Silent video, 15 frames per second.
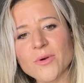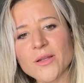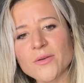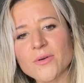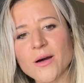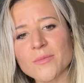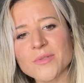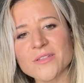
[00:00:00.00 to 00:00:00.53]
where are you
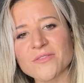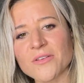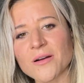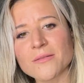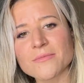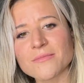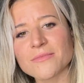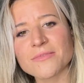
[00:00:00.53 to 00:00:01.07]
coming
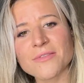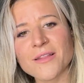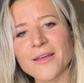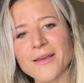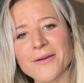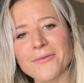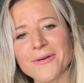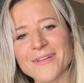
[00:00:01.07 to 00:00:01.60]
from?
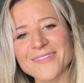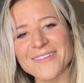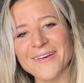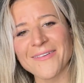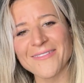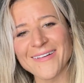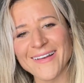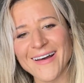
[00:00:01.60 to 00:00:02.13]
Like, what's
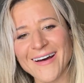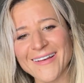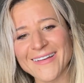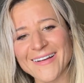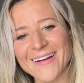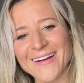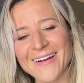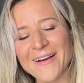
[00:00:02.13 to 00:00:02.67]
going on
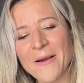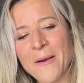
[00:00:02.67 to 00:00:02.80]
here?